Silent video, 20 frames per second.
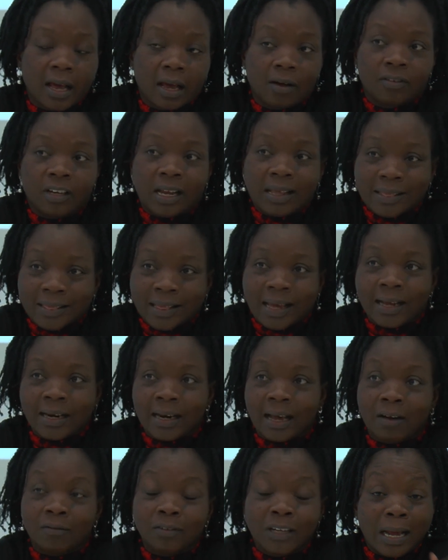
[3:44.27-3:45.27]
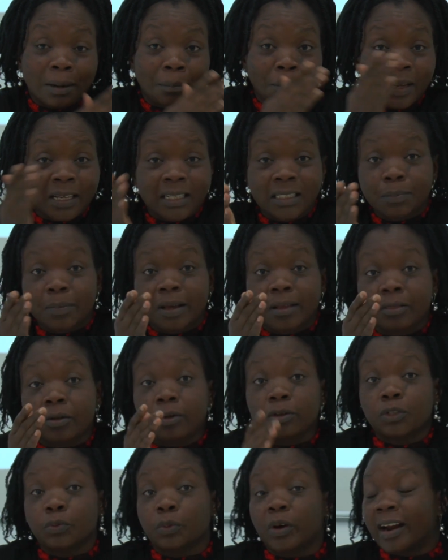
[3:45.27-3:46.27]
I've done that. I've done mixed
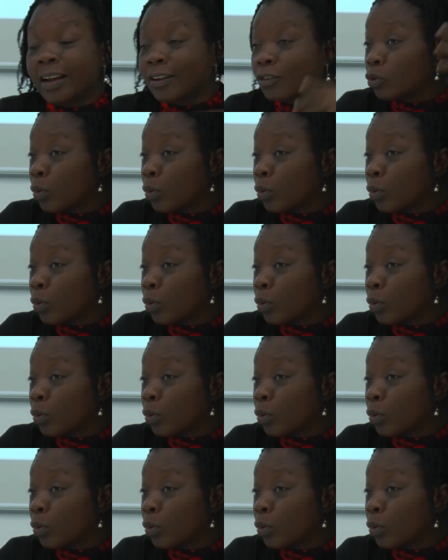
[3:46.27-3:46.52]
methods where I